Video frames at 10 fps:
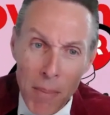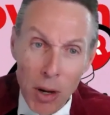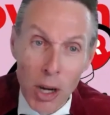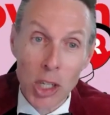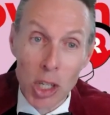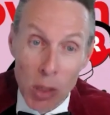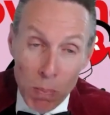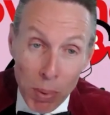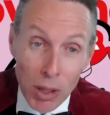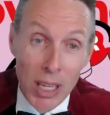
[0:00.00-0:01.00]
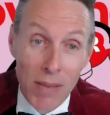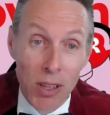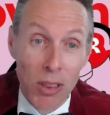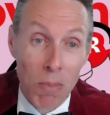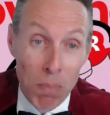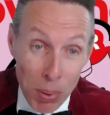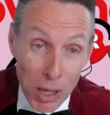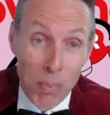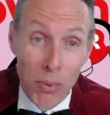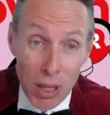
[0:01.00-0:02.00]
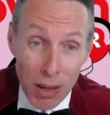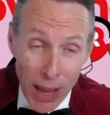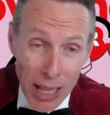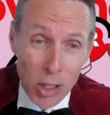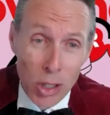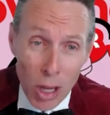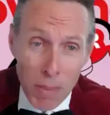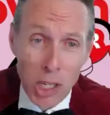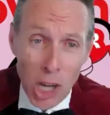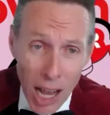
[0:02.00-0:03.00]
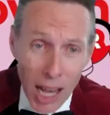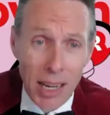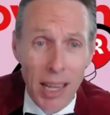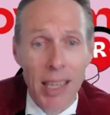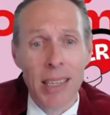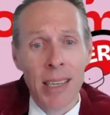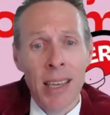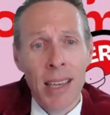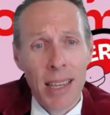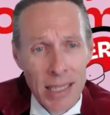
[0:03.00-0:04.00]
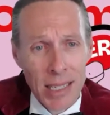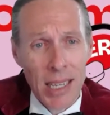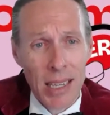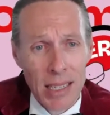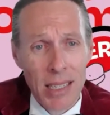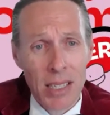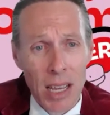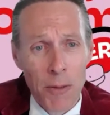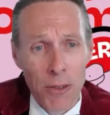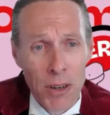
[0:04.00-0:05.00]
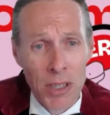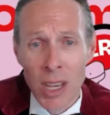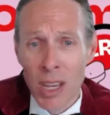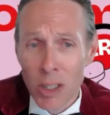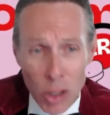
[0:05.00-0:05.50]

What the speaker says: but I just believe that the people that have had so much heartache and tears and sufferance